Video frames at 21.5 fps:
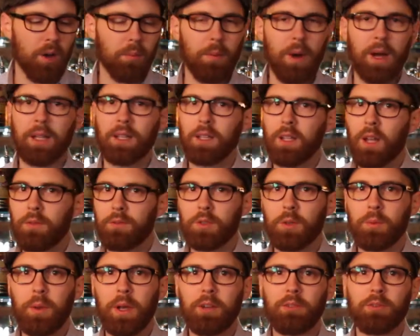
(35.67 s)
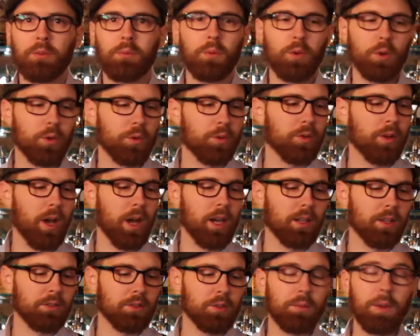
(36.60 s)
I love to make vermouth. I
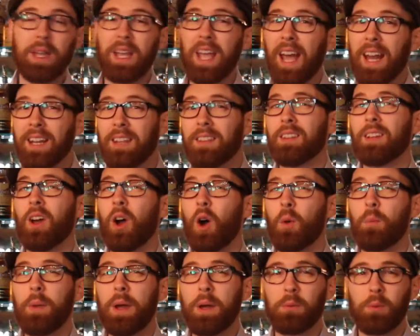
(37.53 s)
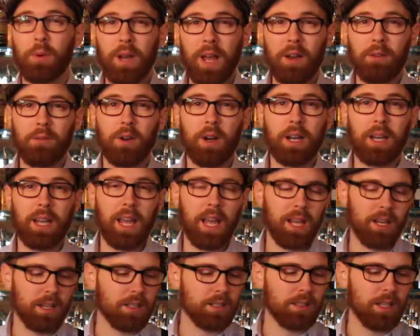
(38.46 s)
love to make anything homemade whenever I
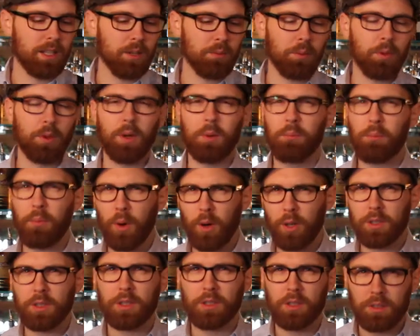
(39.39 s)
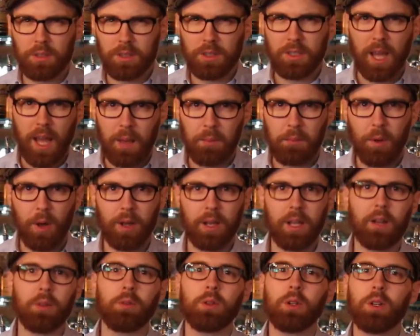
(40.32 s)
can, because then you put a personal stamp on
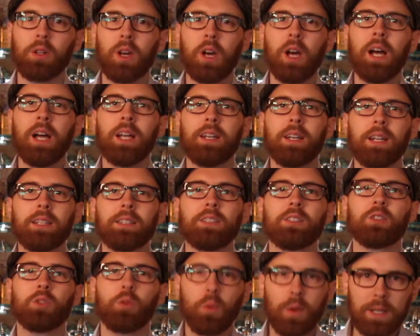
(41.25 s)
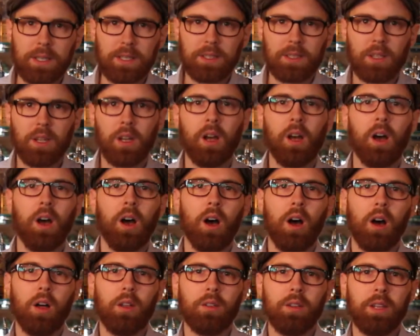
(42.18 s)
it, a real nice twist
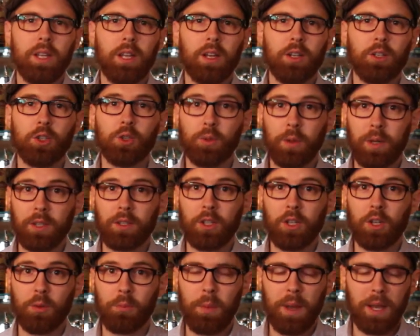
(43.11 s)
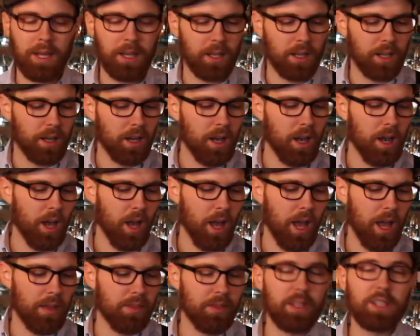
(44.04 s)
on the drink that you're making.
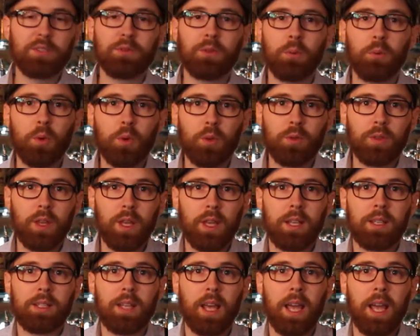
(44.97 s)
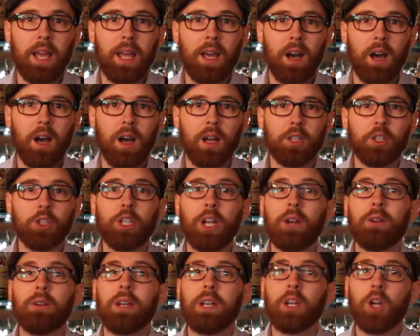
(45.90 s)
And this vermouth is a
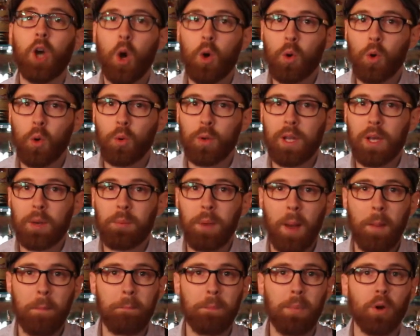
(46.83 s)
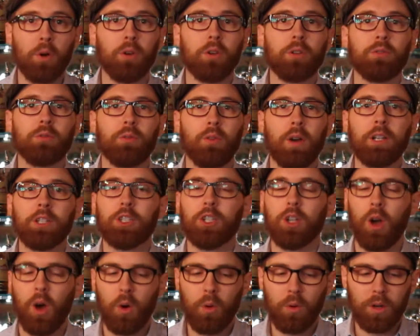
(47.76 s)
cherry, cocoa nib, and burned French
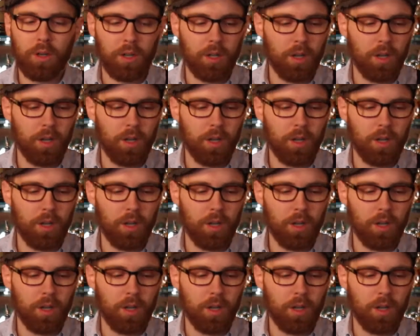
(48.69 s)
oak.